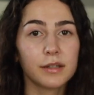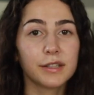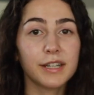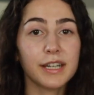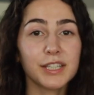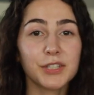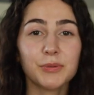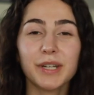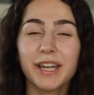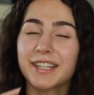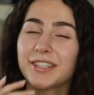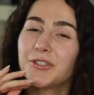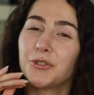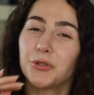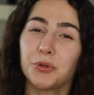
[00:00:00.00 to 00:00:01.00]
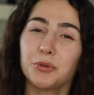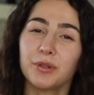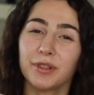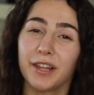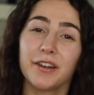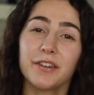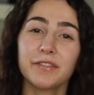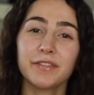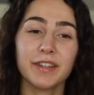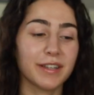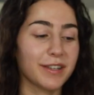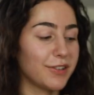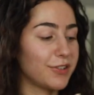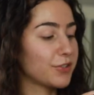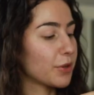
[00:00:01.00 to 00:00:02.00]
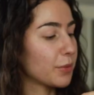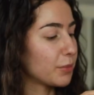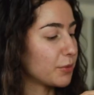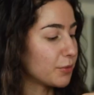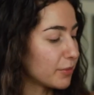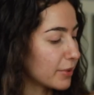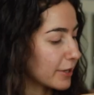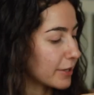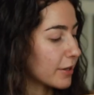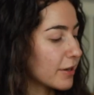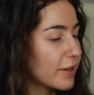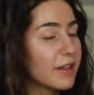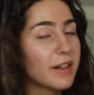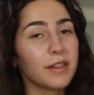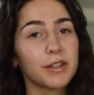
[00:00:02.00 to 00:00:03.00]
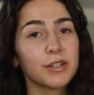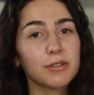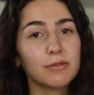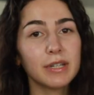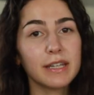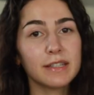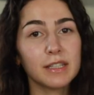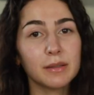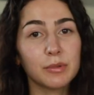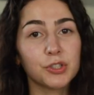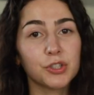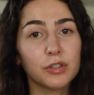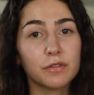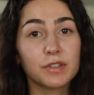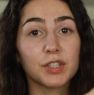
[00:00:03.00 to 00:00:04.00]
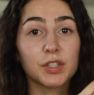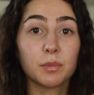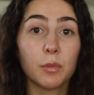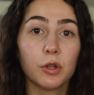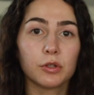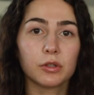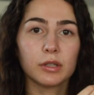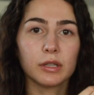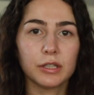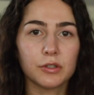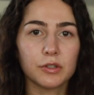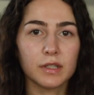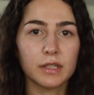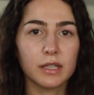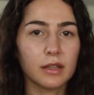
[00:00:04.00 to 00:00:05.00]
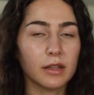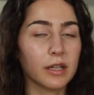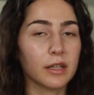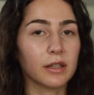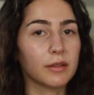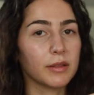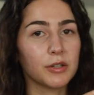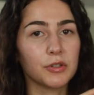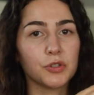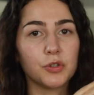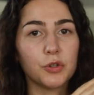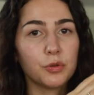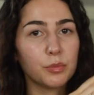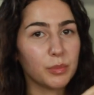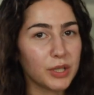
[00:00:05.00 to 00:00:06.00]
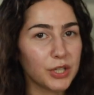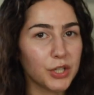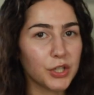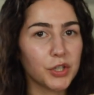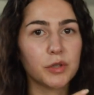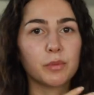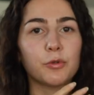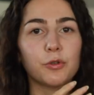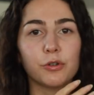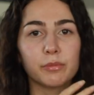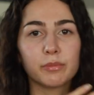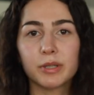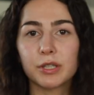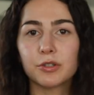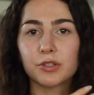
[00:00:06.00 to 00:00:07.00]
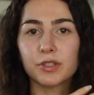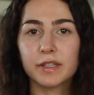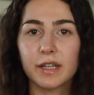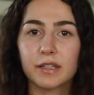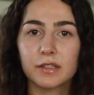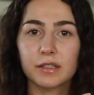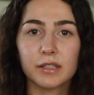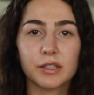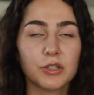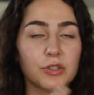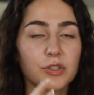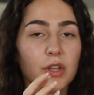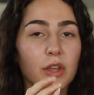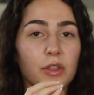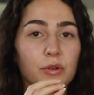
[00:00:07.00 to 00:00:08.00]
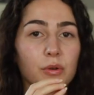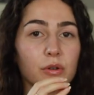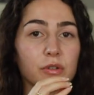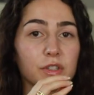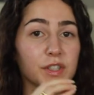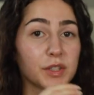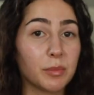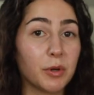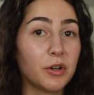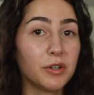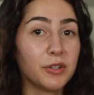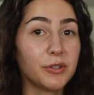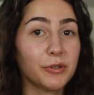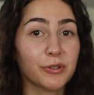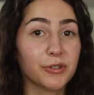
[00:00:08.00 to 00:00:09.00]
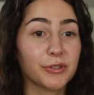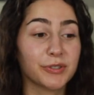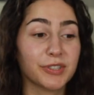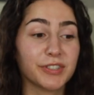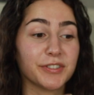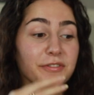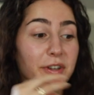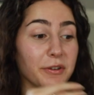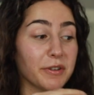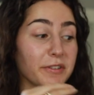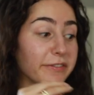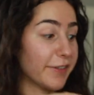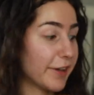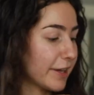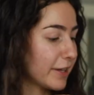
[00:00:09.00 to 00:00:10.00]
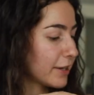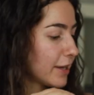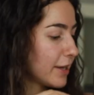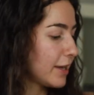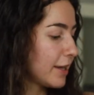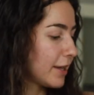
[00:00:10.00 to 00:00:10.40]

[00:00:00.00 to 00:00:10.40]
The next one I don't love is Boombaya. This one has a bunch of smaller glitters in it, like there's no medium or bigger size glitters, they're all small or just very fine.